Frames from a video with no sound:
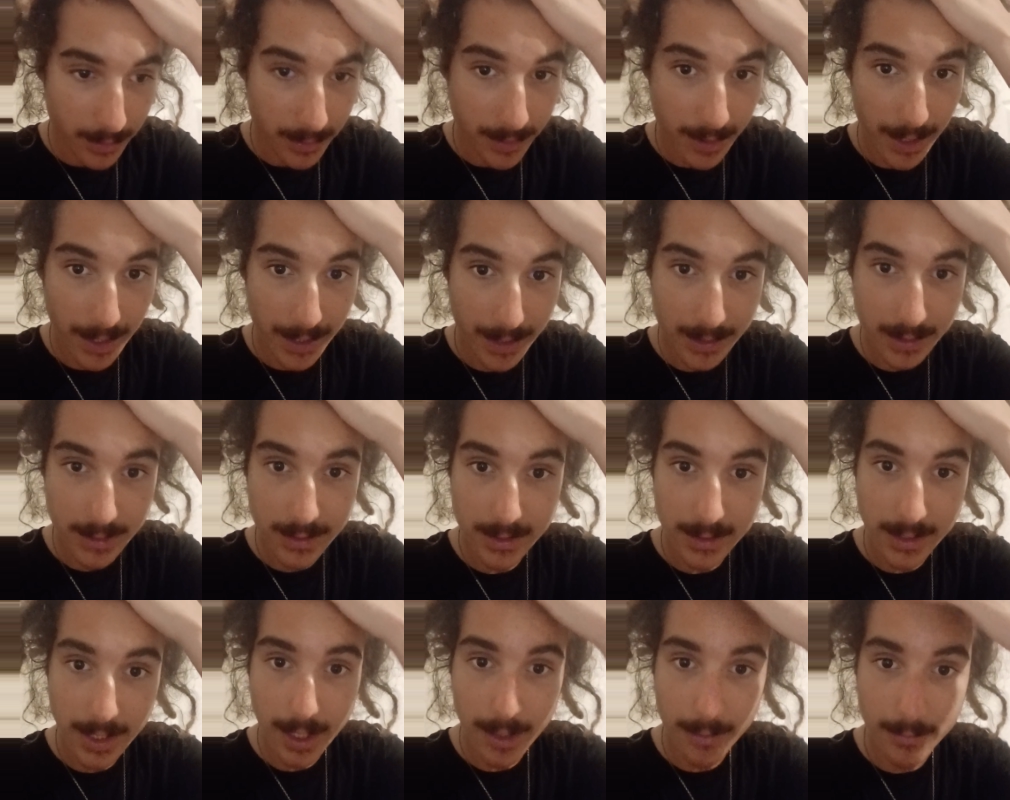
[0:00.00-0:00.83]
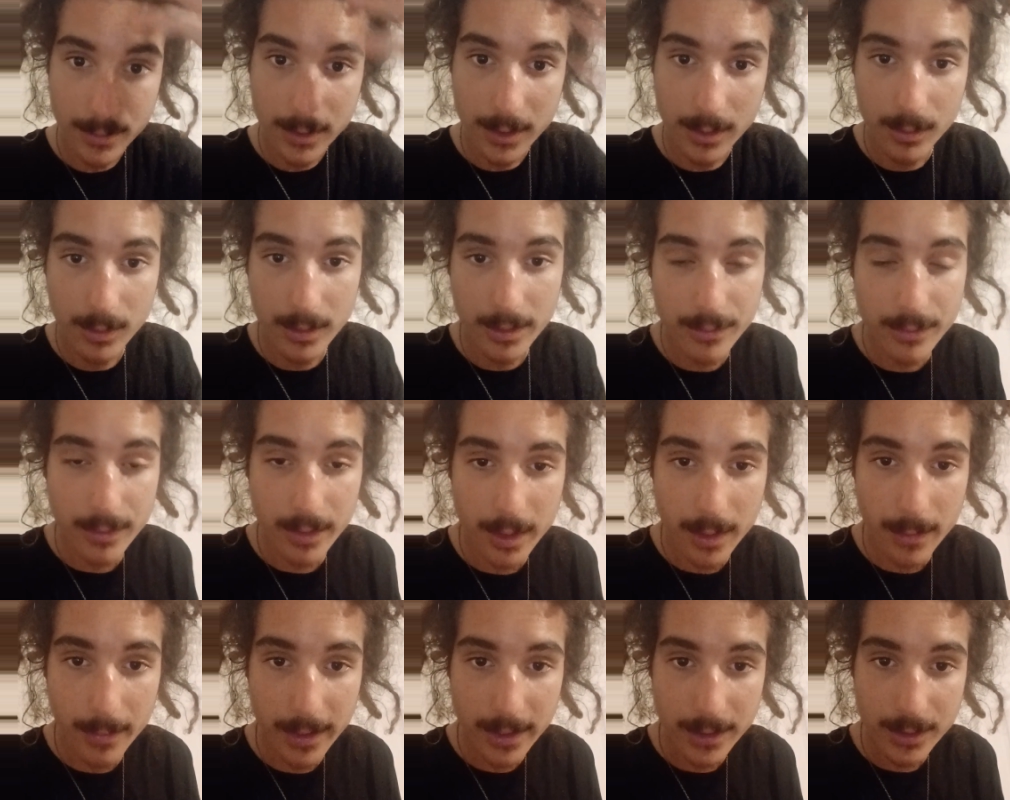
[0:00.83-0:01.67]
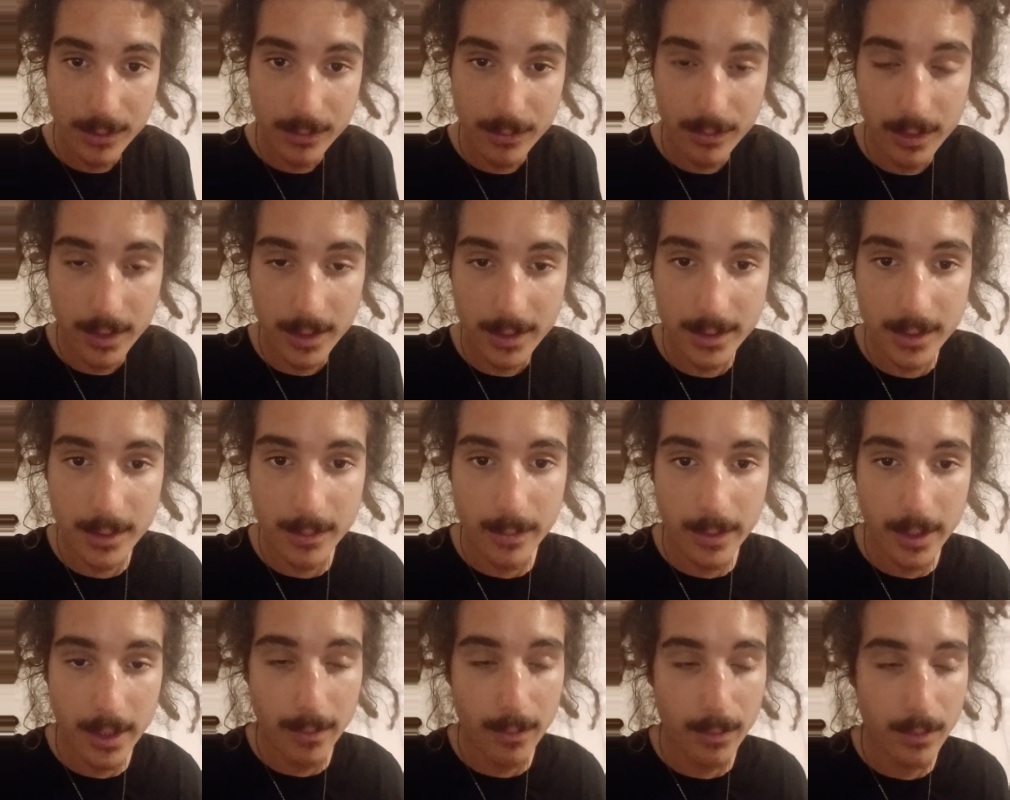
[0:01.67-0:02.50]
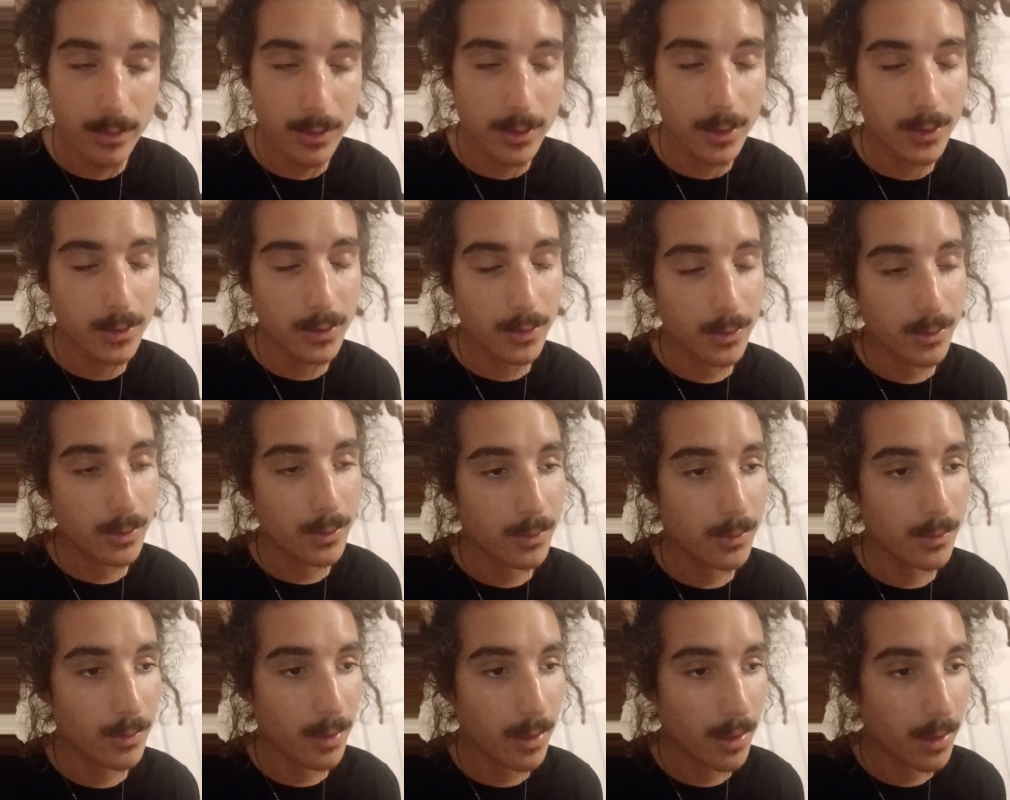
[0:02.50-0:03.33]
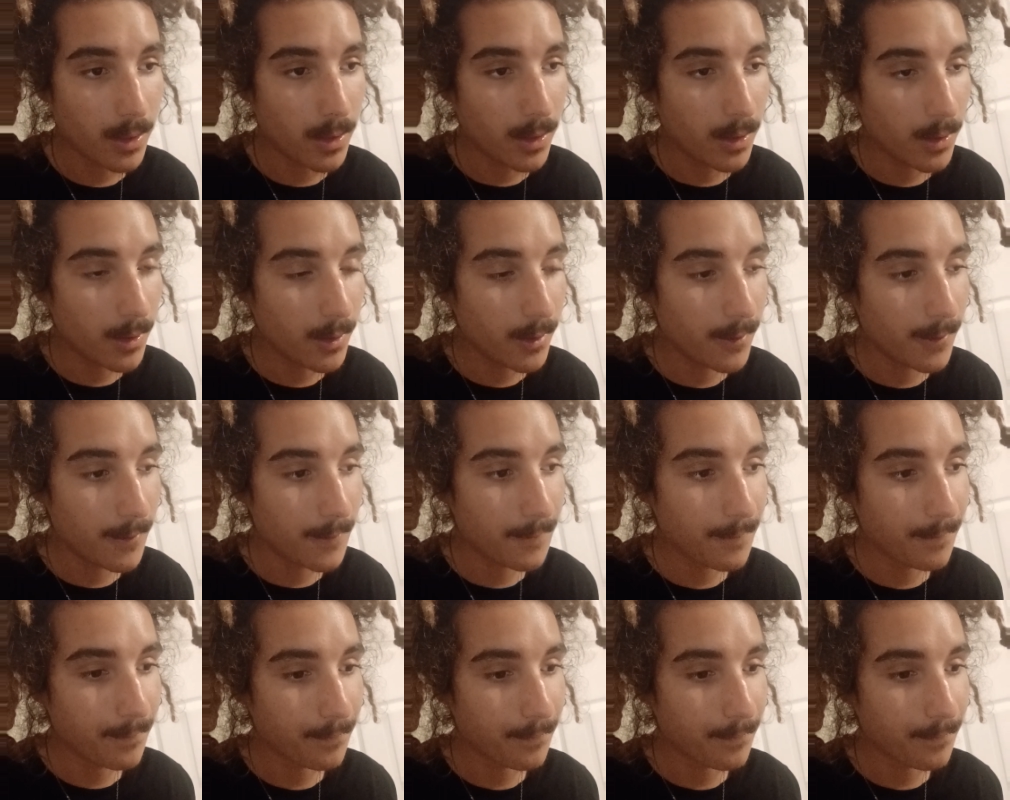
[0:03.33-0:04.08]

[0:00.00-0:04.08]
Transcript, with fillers: that is absolutely fundamental for us to be able to uh,